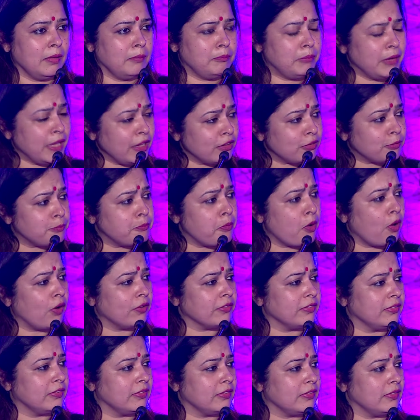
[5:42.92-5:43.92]
Please
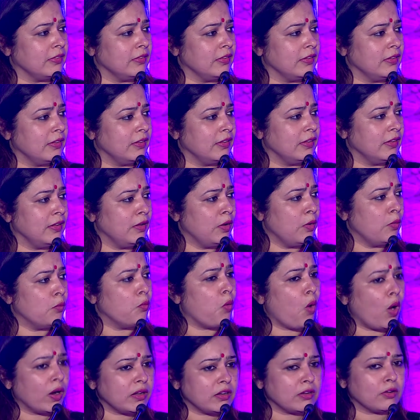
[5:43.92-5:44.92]
pause.
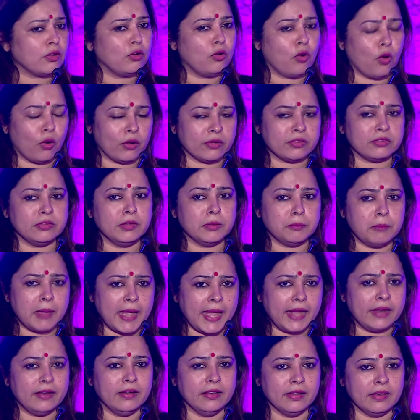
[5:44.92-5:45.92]
What caused the
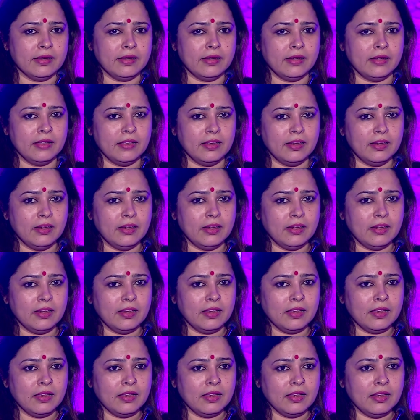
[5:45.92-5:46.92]
ban?
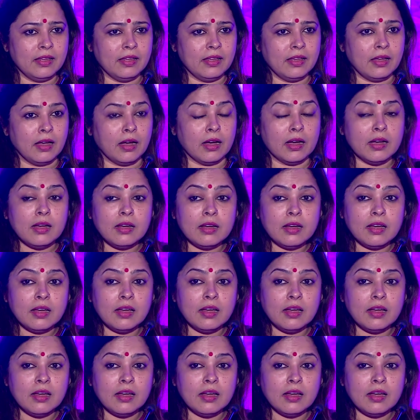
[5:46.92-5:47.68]
Huh?